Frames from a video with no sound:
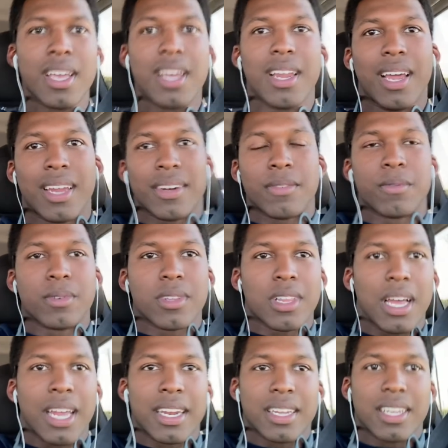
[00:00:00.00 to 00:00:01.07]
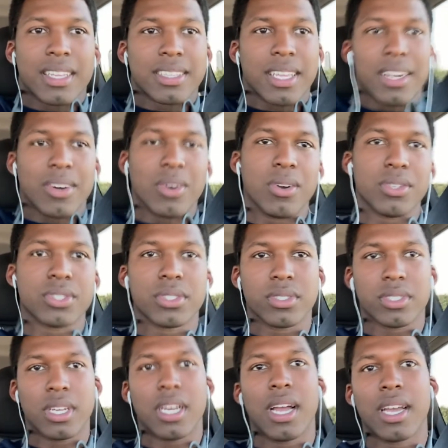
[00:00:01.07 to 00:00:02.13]
I didn't like that at all. So it's
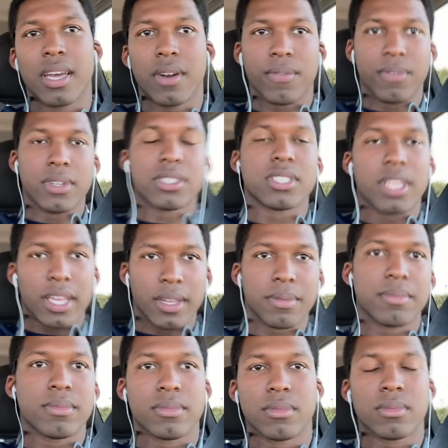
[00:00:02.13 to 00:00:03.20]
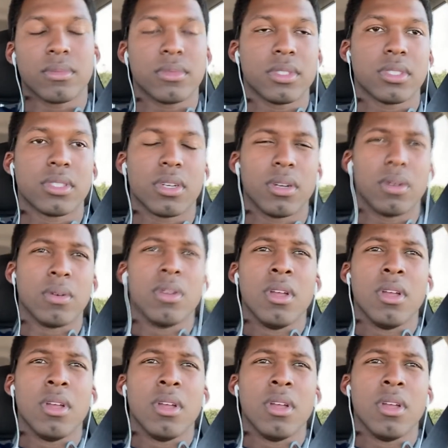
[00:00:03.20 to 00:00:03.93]
like I gotta fix that. So